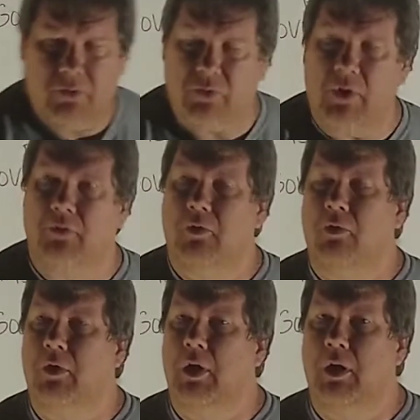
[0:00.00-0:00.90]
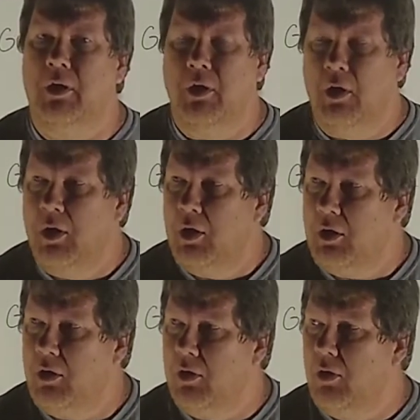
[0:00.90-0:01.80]
It's like, okay,
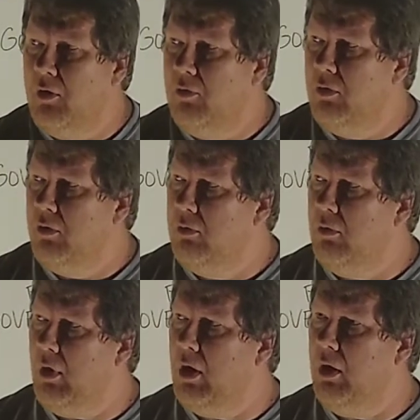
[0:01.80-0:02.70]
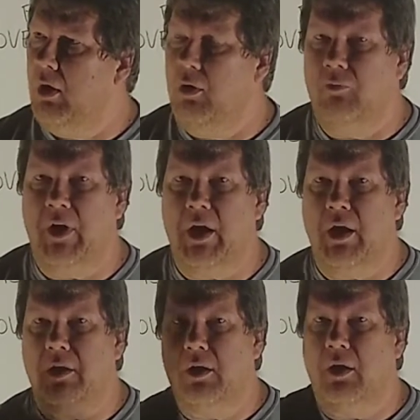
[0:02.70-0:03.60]
you know, we
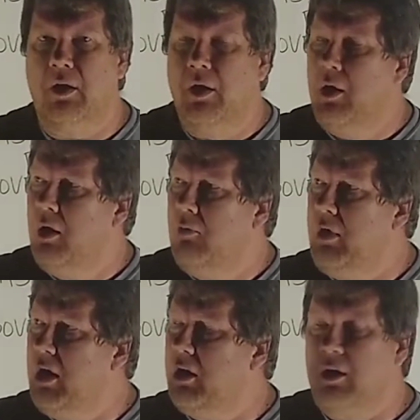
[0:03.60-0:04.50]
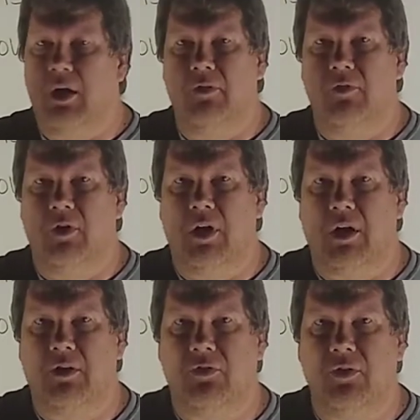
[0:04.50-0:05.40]
had a governor
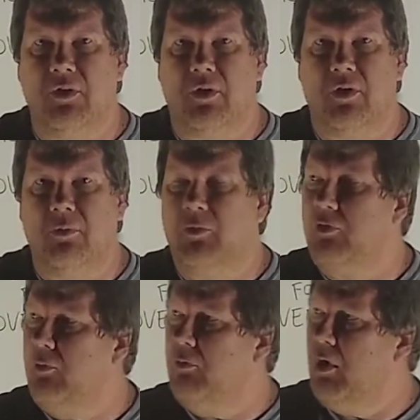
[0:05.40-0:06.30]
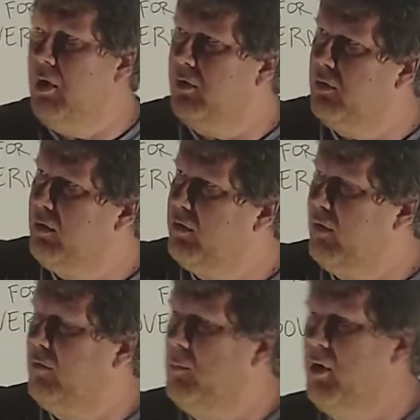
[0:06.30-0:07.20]
lock us in our homes for
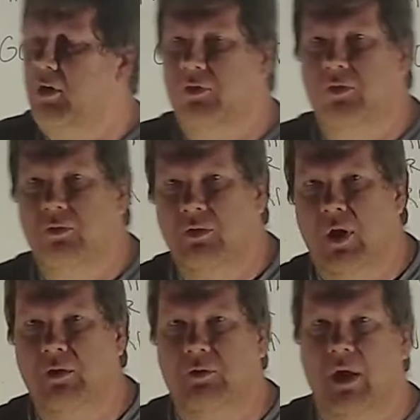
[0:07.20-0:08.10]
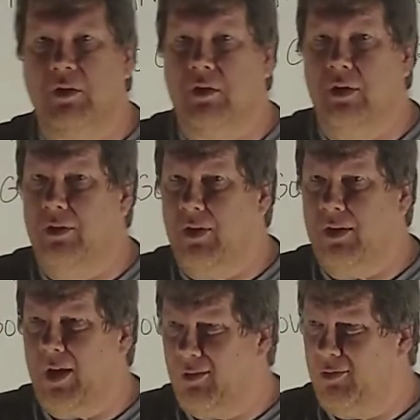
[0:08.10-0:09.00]
several months. That you didn't
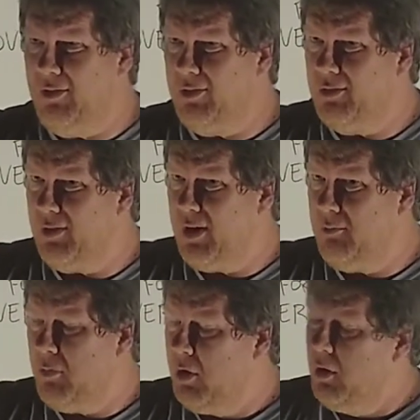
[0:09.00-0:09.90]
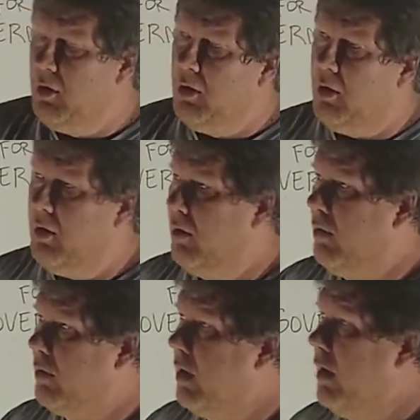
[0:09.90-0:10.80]
think that was extreme?
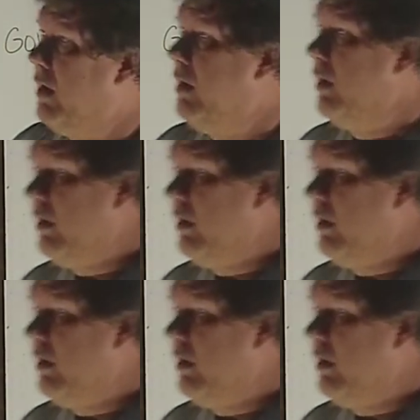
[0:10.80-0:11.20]
Oh, okay.